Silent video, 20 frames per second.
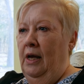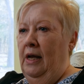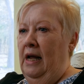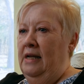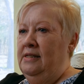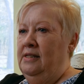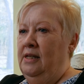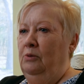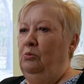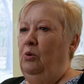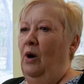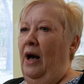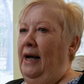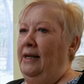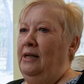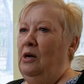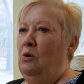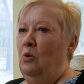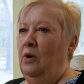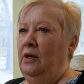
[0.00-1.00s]
And I said, well, I
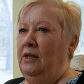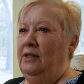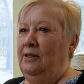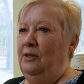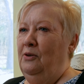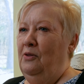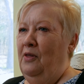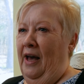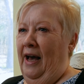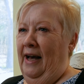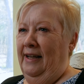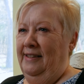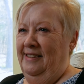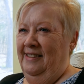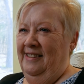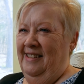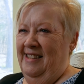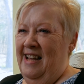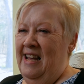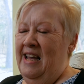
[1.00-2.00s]
don't want to do that.
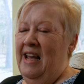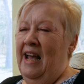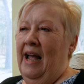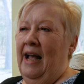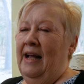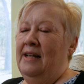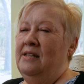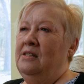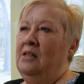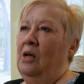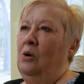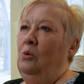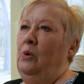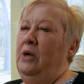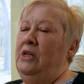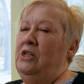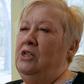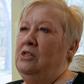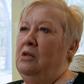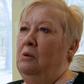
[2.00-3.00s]
And so
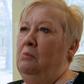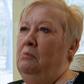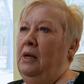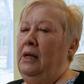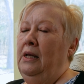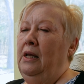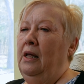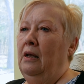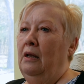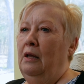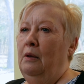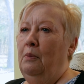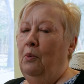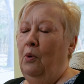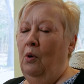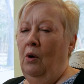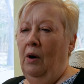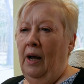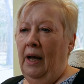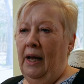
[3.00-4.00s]
we just immediately
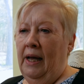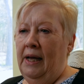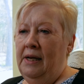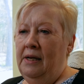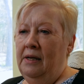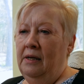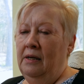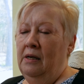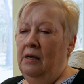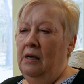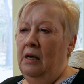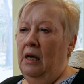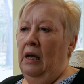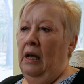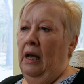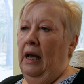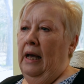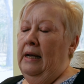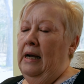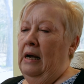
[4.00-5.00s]
prayed,
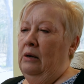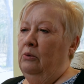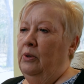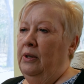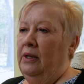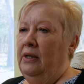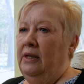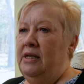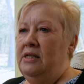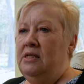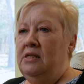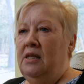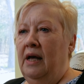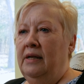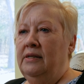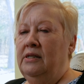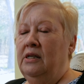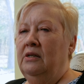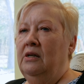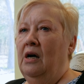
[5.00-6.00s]
and I released
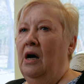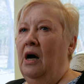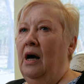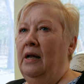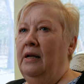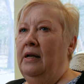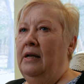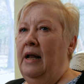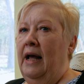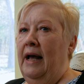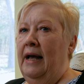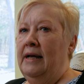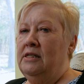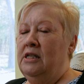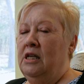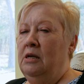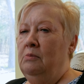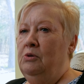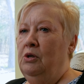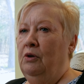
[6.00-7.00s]
that to God and
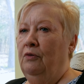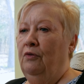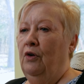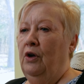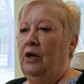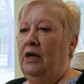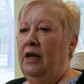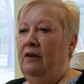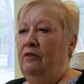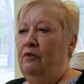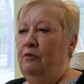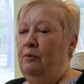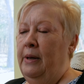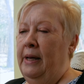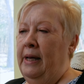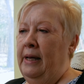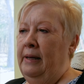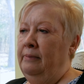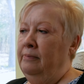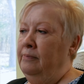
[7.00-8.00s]
asked him to forgive
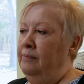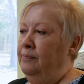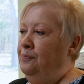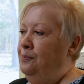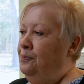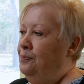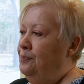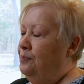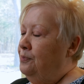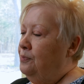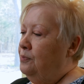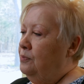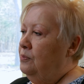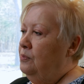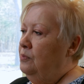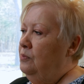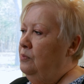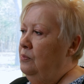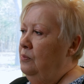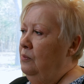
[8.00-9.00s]
me
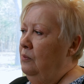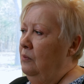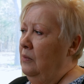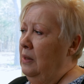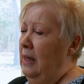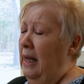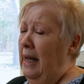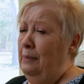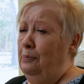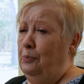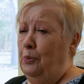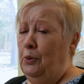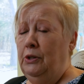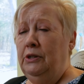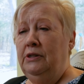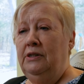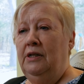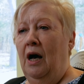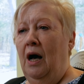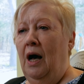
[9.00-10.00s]
and
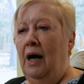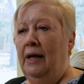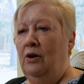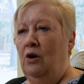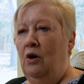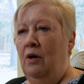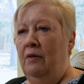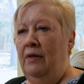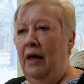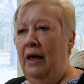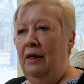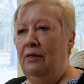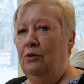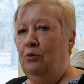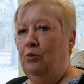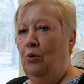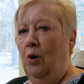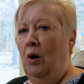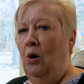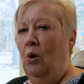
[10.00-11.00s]
put God on that
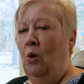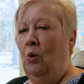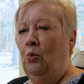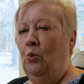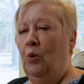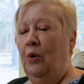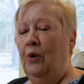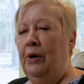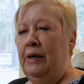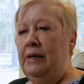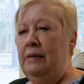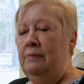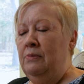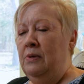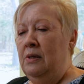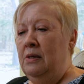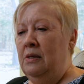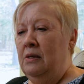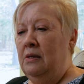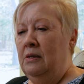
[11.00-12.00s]
throne where
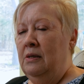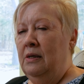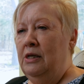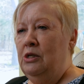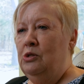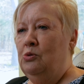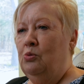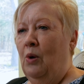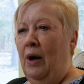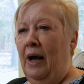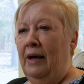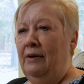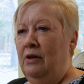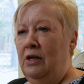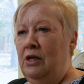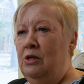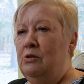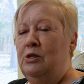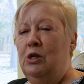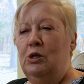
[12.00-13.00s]
he's right,
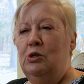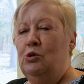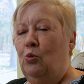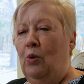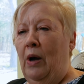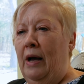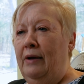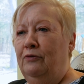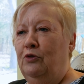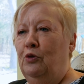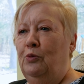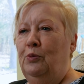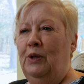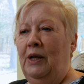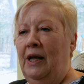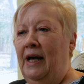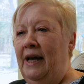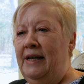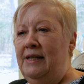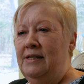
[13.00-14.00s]
is his rightful
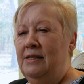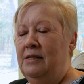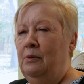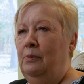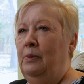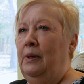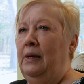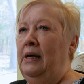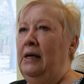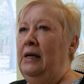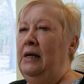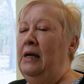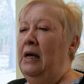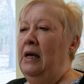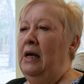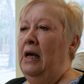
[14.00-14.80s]
place to be.